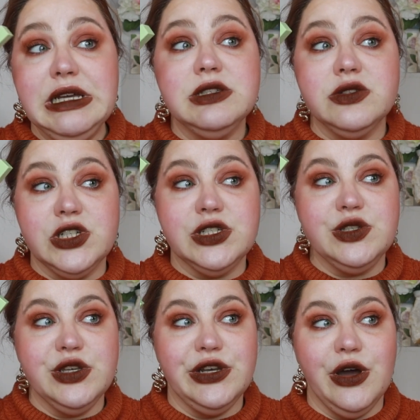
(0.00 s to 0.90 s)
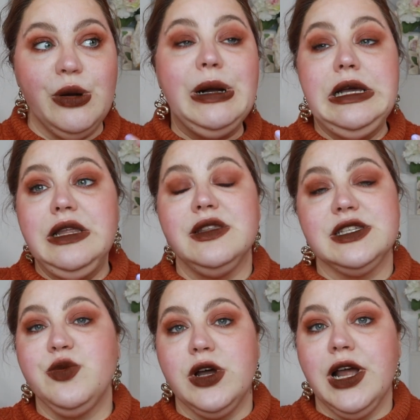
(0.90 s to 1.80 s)
So just so you know,
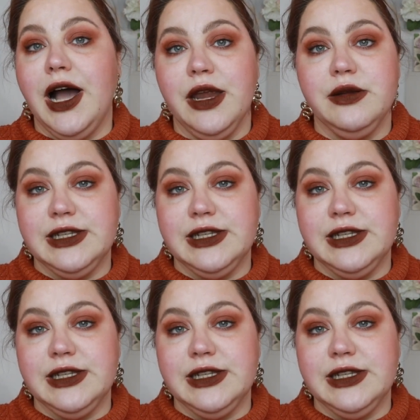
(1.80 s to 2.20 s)
this one I